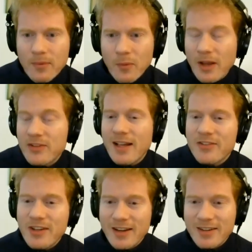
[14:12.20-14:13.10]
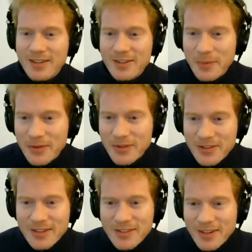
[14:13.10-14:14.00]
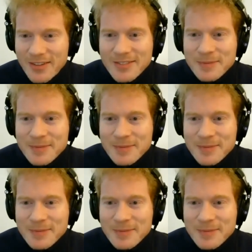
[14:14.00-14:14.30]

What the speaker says: Well, I should ask Jay because he's the one who suggested it.